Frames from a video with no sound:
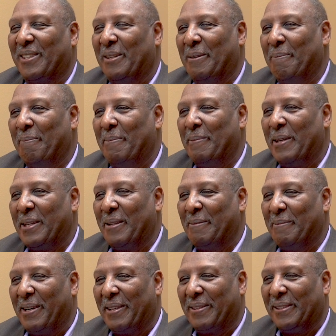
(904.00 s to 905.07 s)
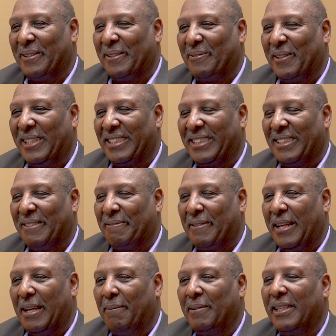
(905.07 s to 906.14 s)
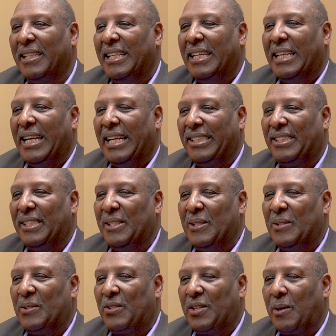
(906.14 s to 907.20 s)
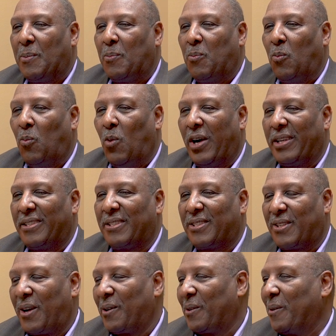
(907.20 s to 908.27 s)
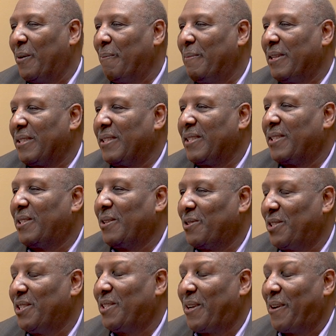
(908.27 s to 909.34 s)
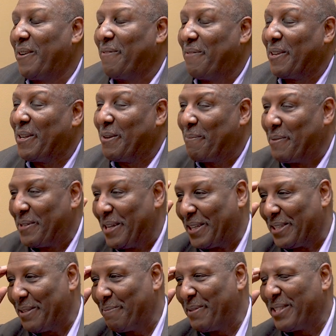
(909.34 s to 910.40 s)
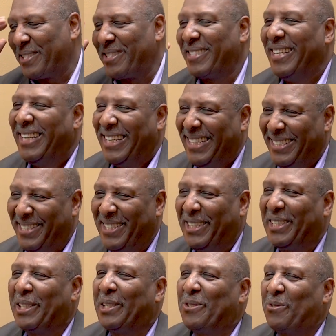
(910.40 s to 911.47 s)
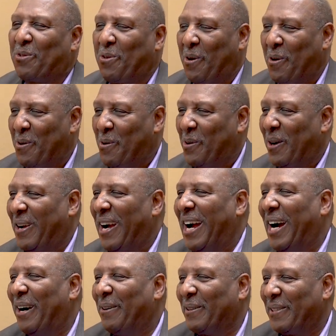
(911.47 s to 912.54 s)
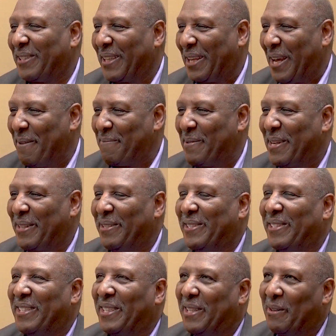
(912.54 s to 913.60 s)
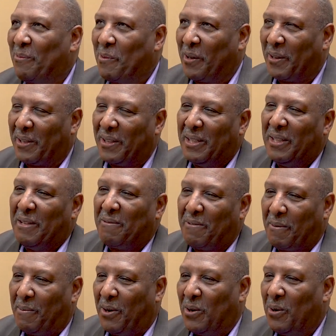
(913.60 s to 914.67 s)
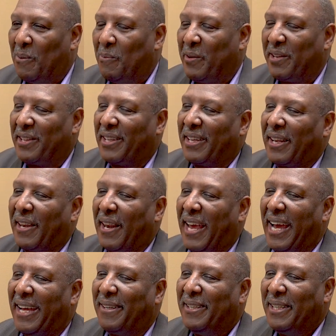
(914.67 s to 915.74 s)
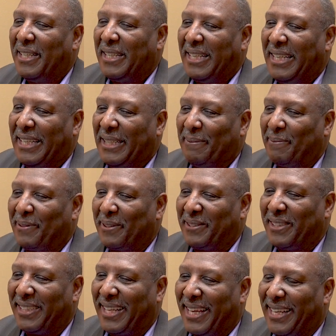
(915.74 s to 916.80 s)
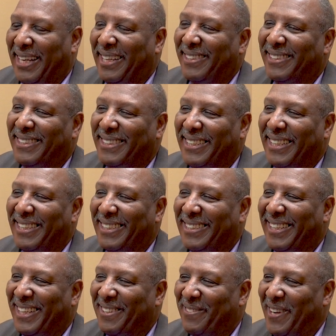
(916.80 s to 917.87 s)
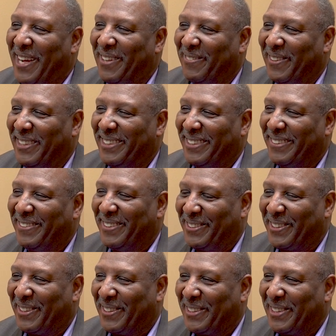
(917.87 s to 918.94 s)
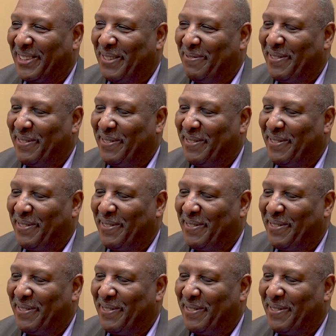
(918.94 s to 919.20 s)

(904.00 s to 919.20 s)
on being a mother and raising a family." And she wanted to start her own business, so she started a video production business, and she could control her hours a lot better, and she could work from home with it a lot. So she got out of the day-to-day rat race of the journalism